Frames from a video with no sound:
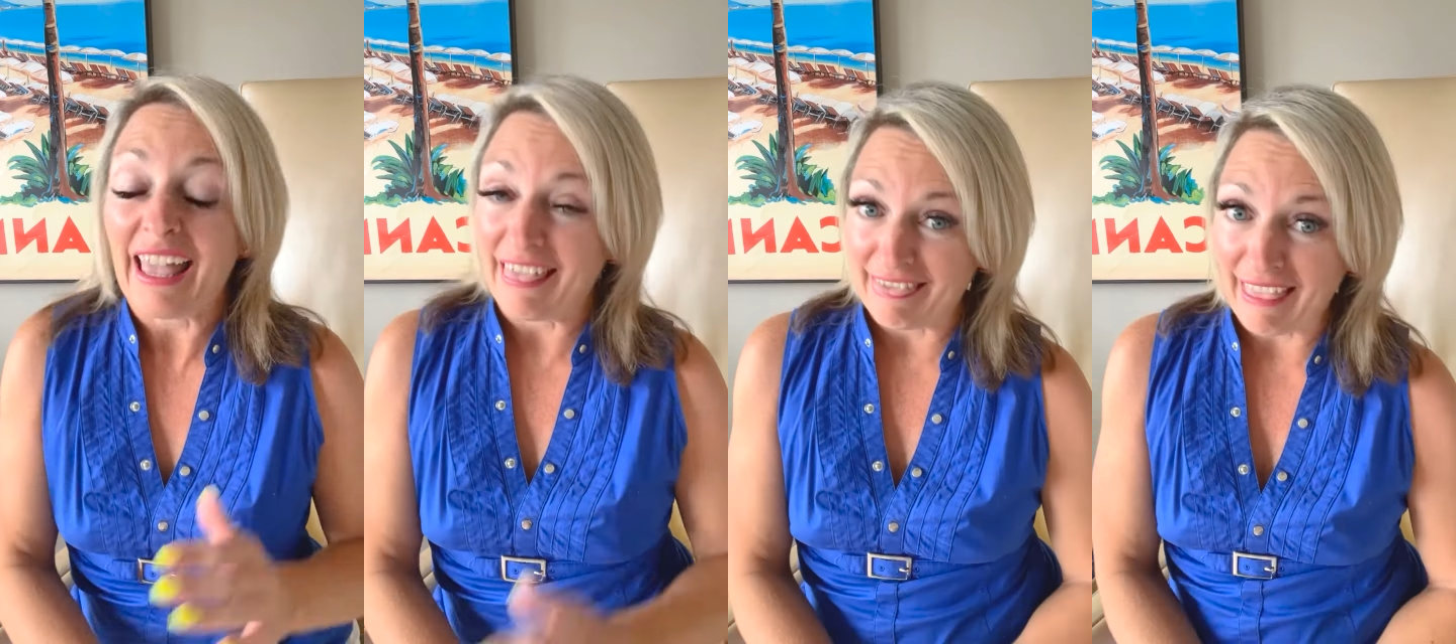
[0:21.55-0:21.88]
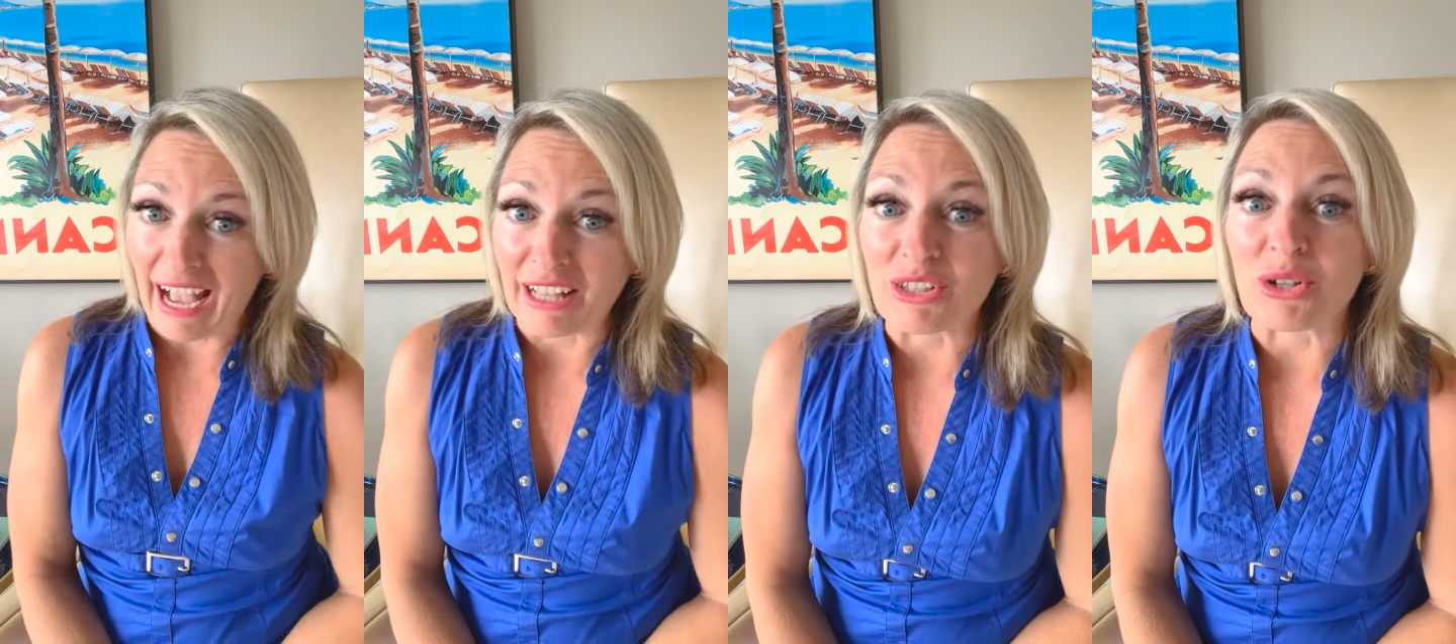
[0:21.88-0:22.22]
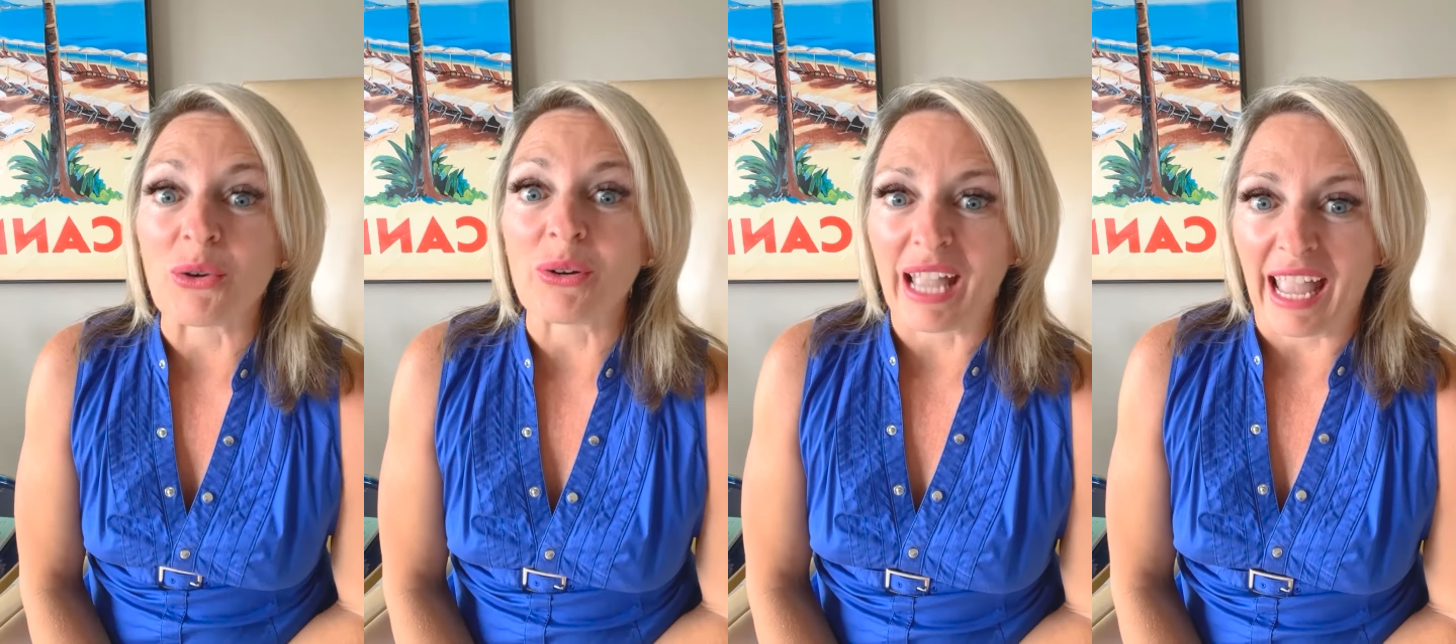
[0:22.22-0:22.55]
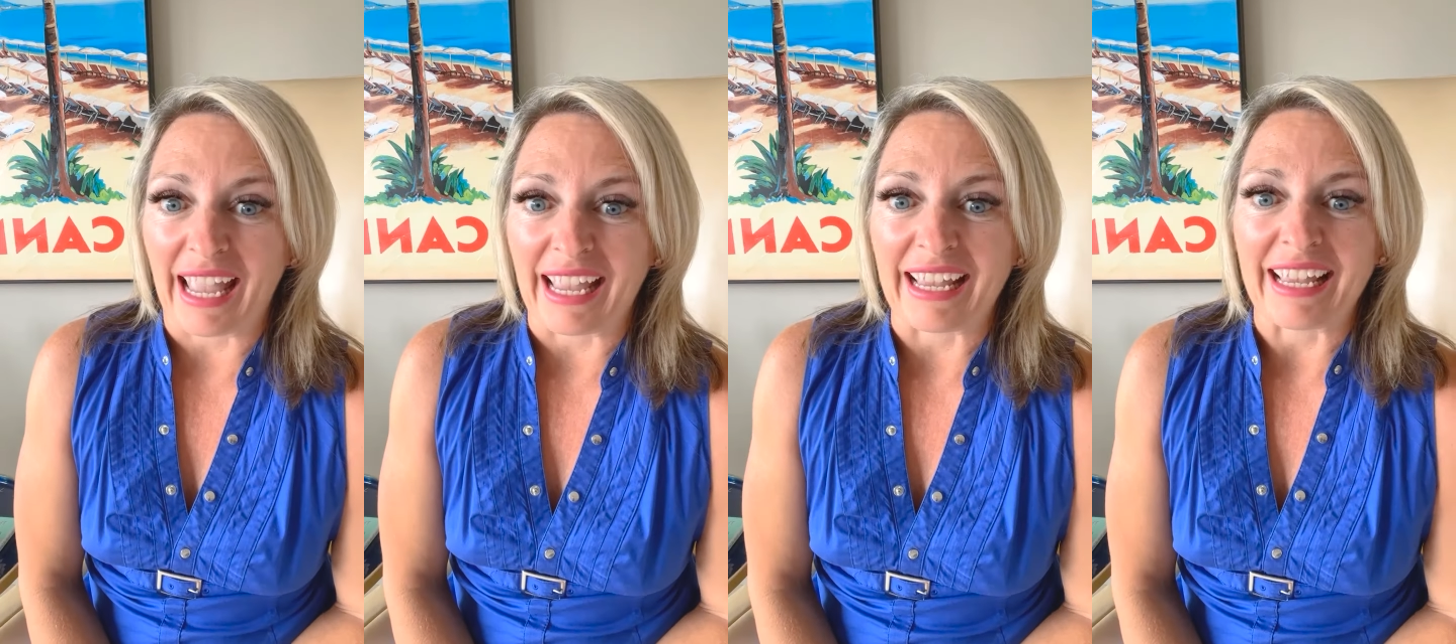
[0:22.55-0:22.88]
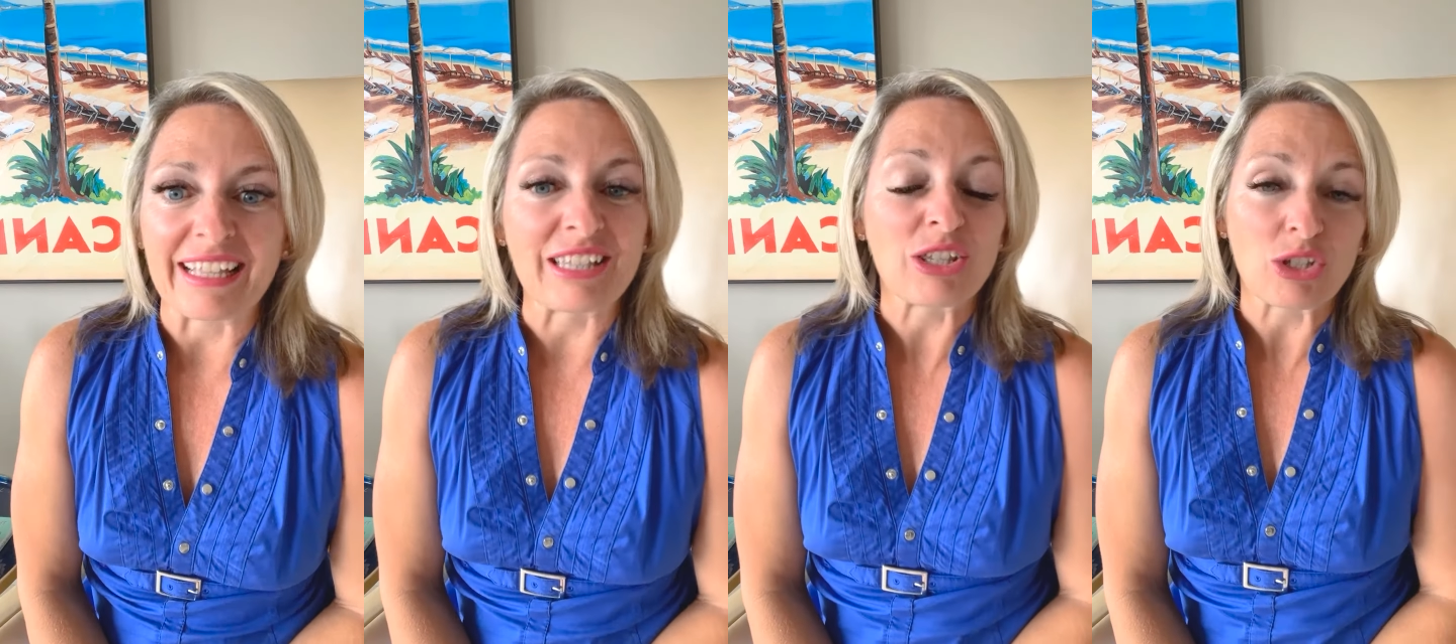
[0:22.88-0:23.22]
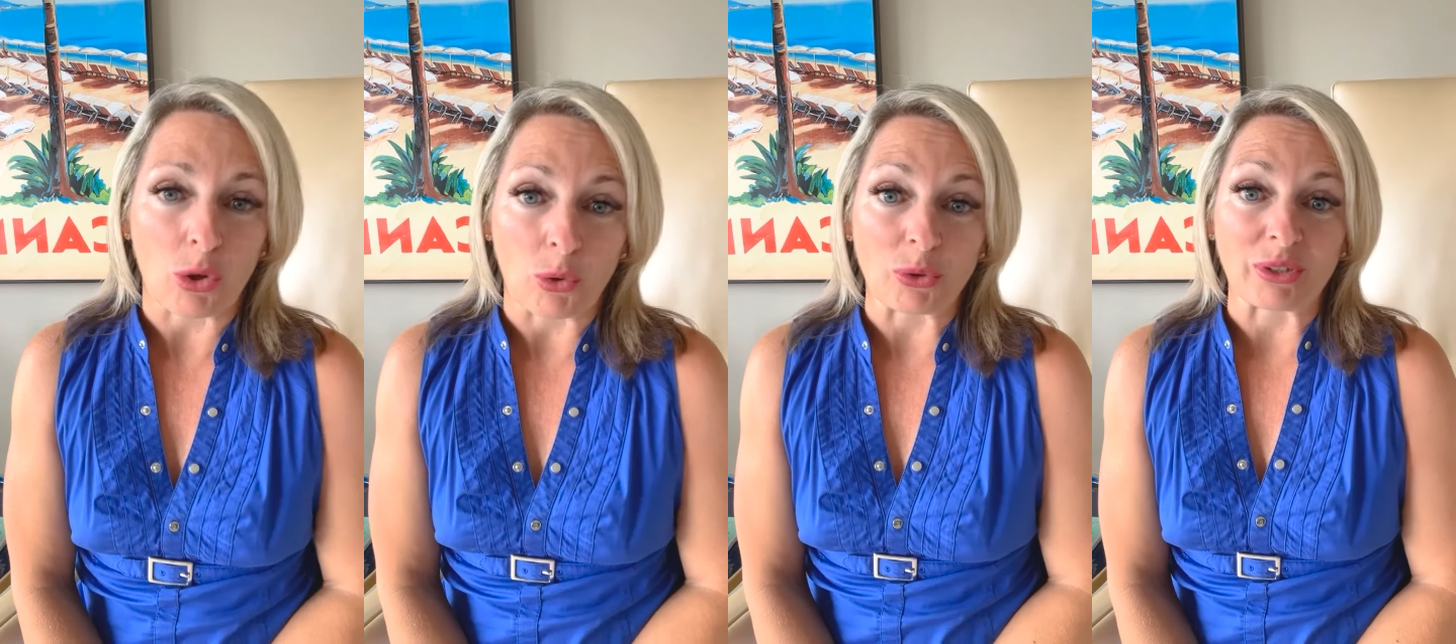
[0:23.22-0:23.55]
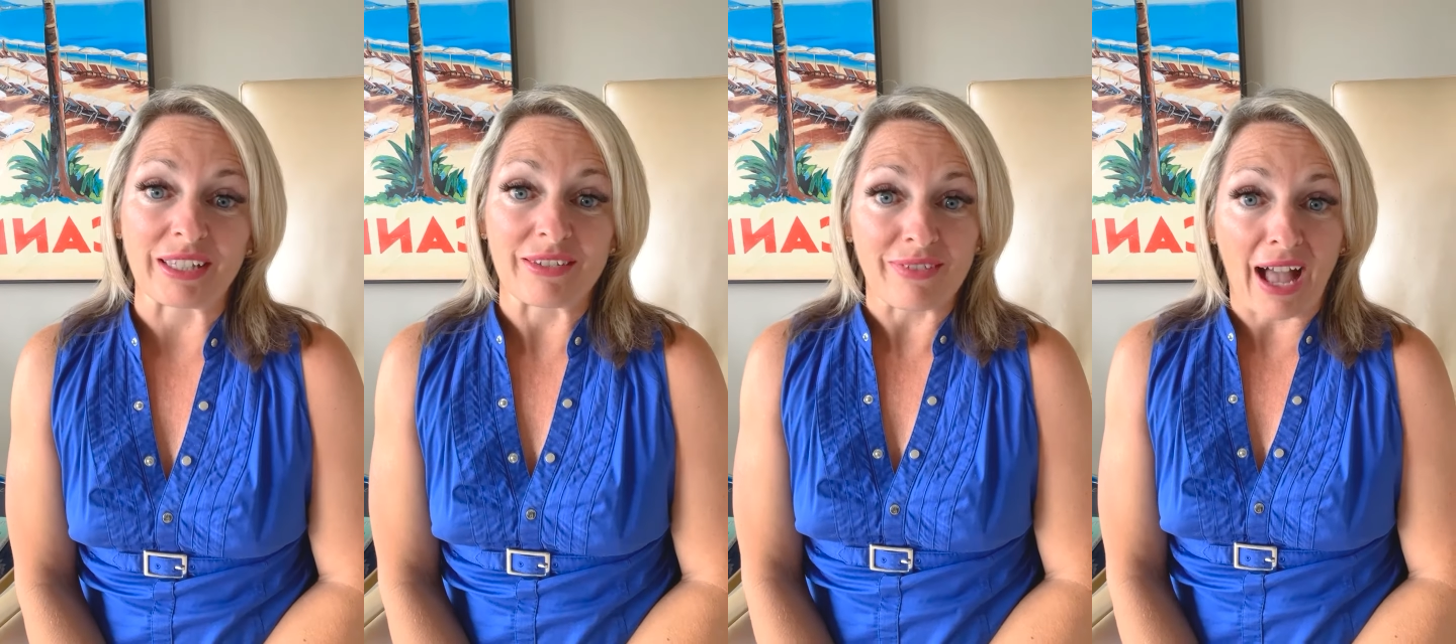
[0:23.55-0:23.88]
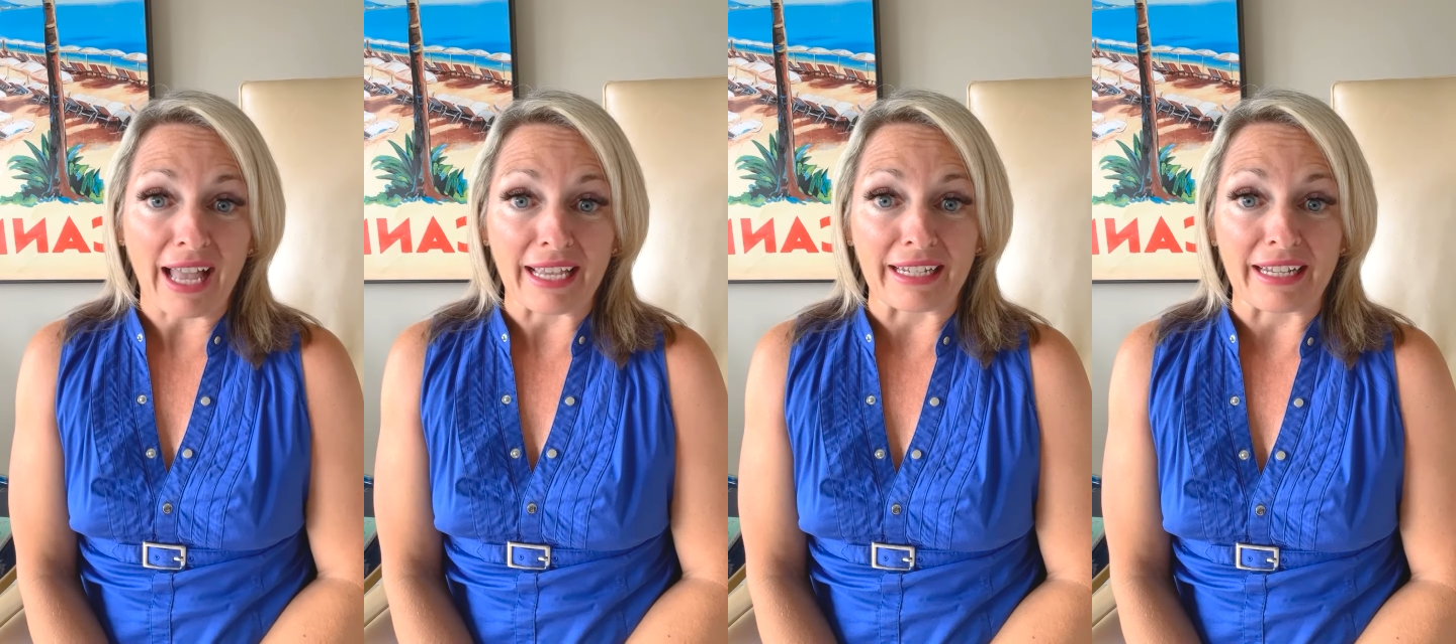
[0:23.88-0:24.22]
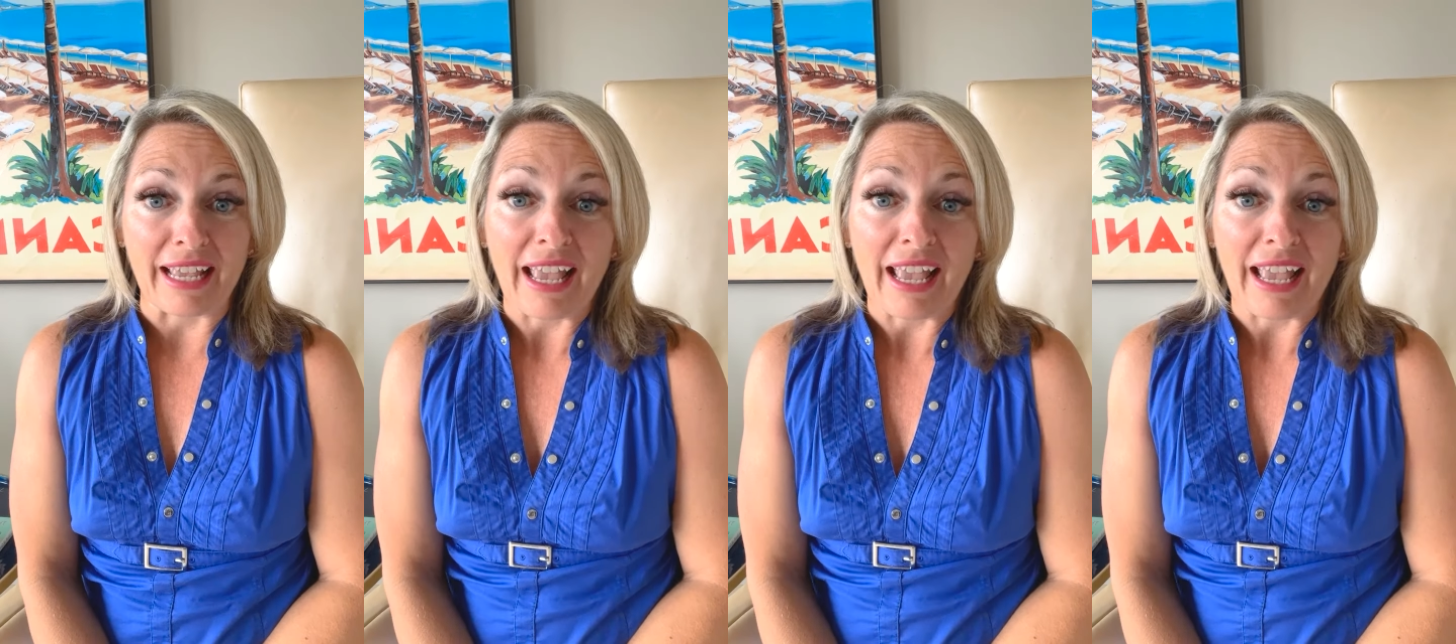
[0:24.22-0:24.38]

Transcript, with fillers: And that's okay, it's totally fine.